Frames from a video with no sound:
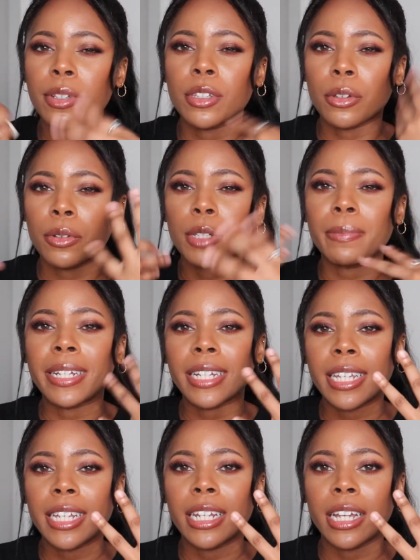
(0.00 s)
so it's been
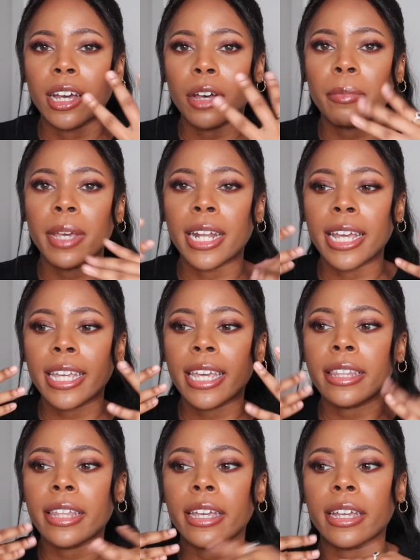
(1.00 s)
heating up and I
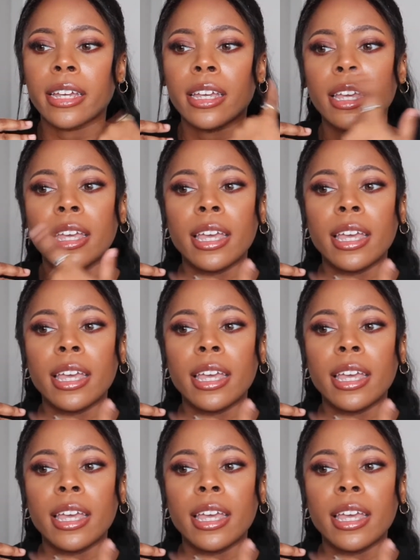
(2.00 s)
get like